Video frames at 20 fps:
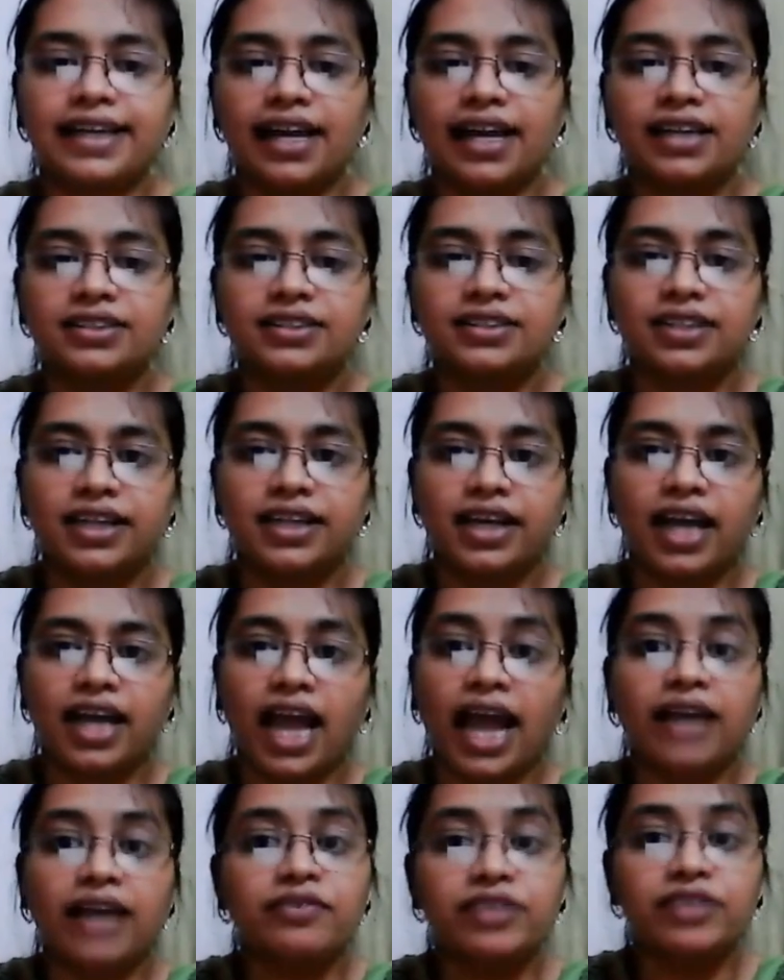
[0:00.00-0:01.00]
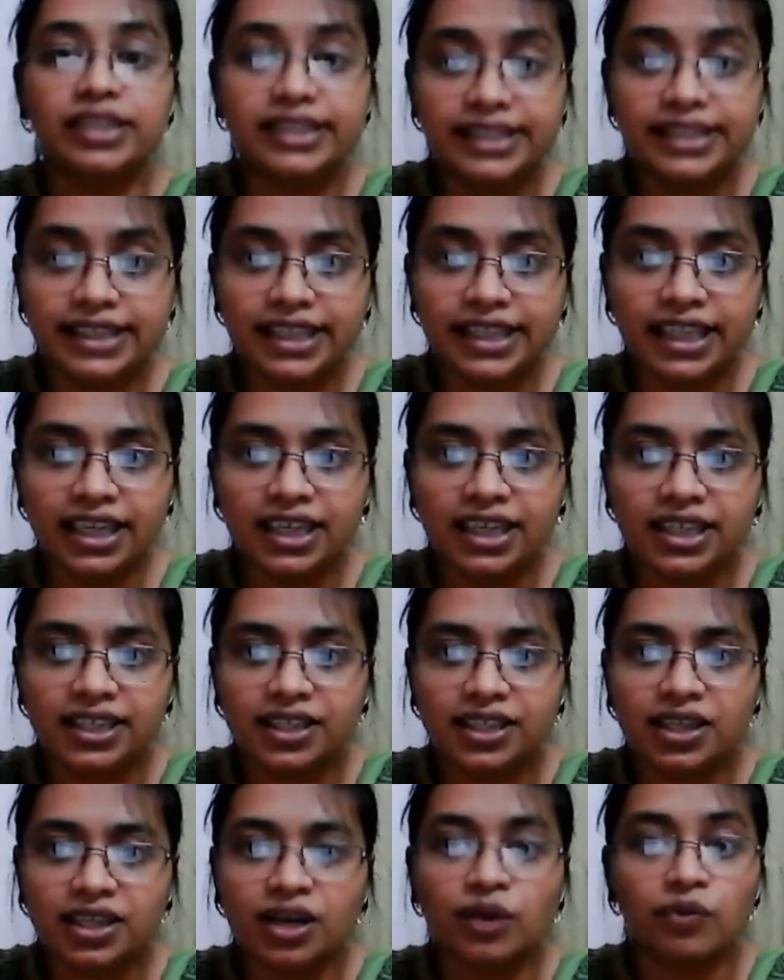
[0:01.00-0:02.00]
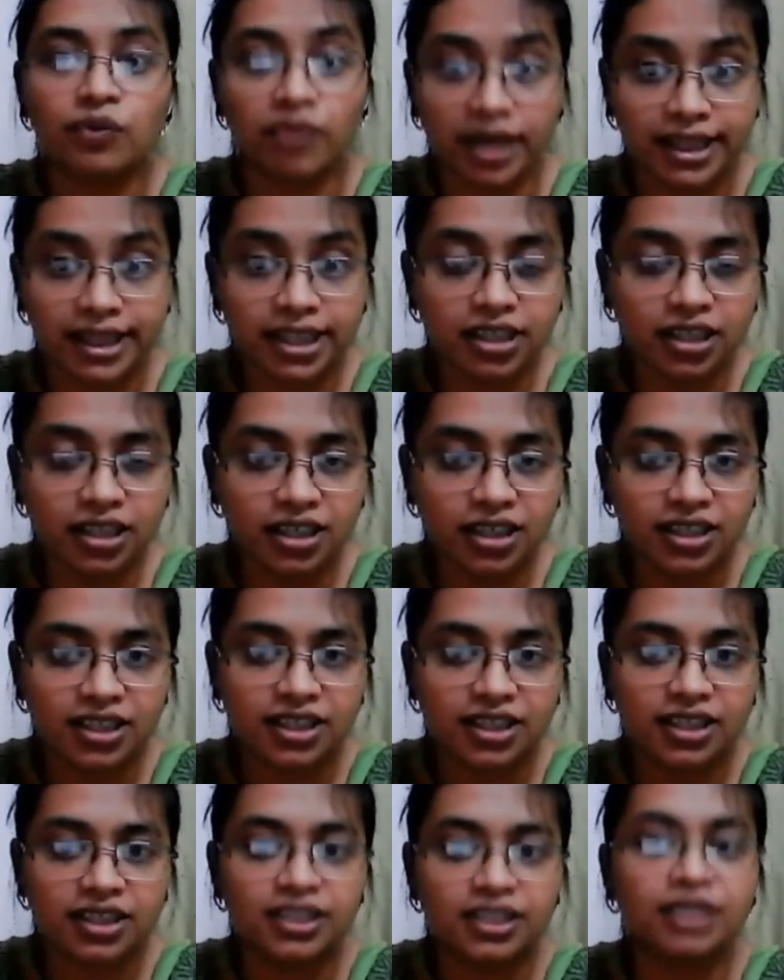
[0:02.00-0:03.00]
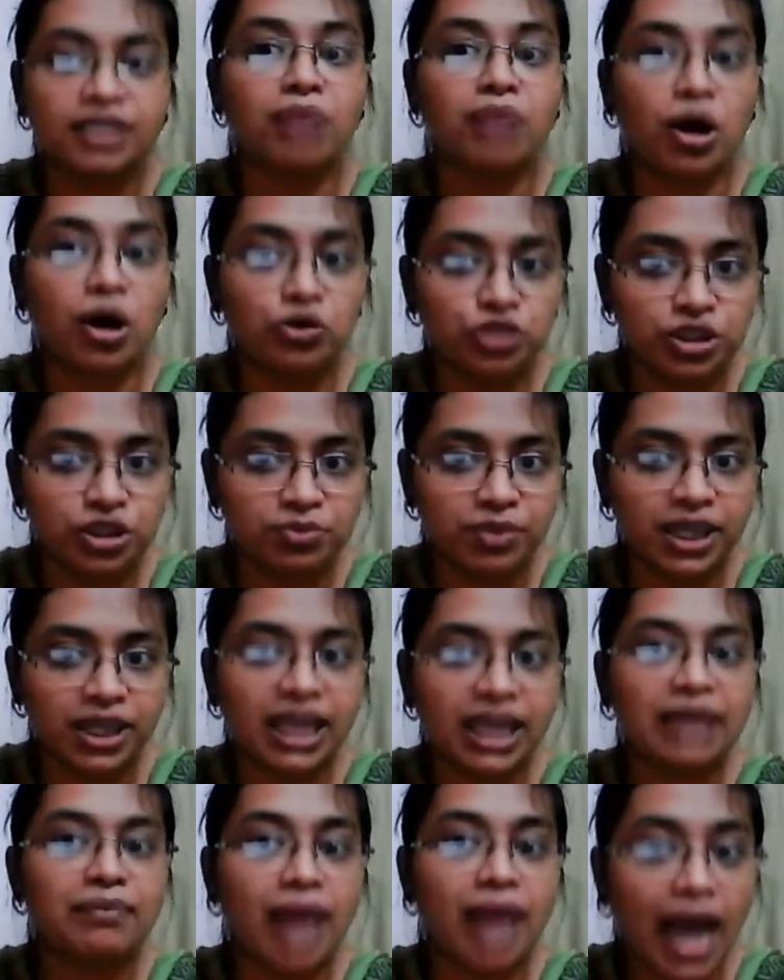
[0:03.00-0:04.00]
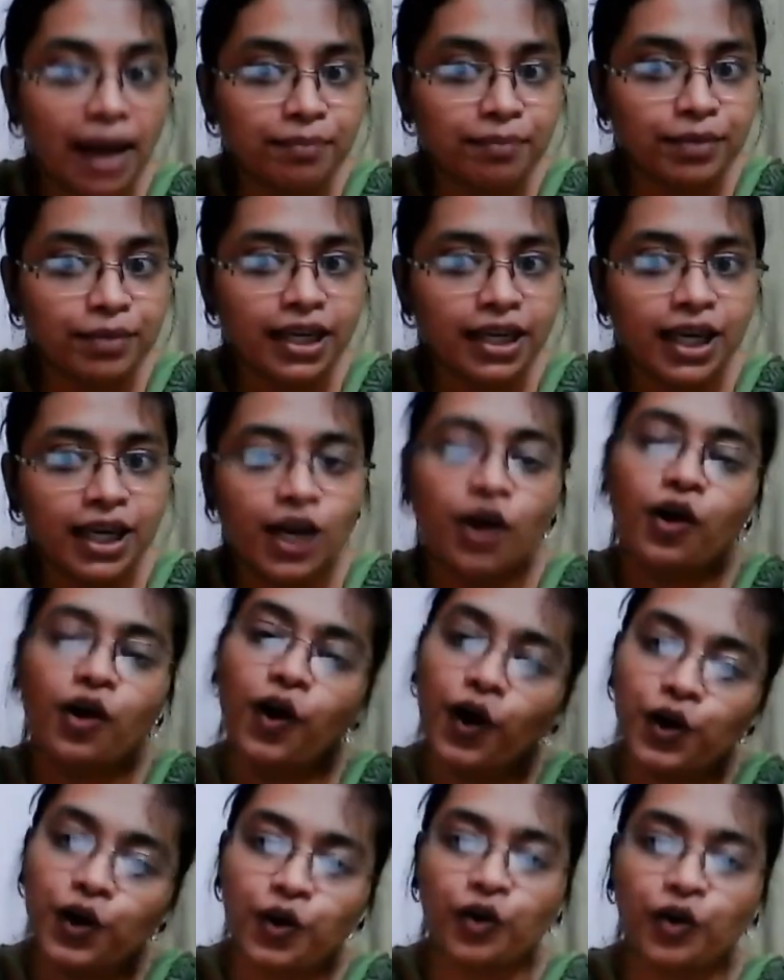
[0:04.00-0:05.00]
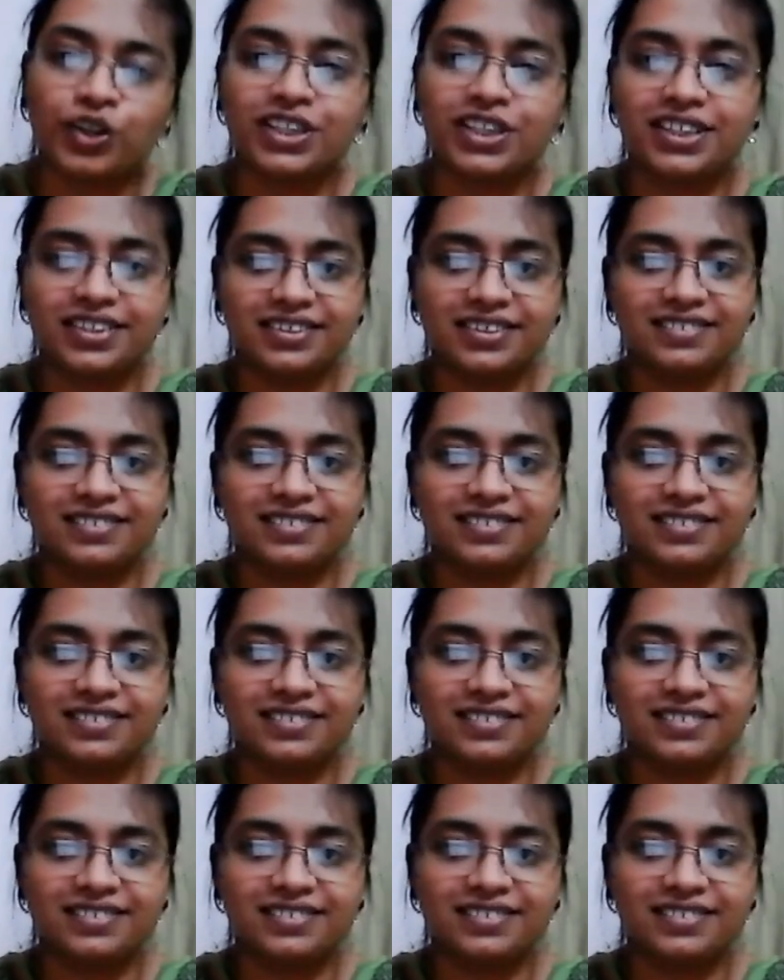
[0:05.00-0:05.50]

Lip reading: class, and we'll see whether the mountain became happy or not.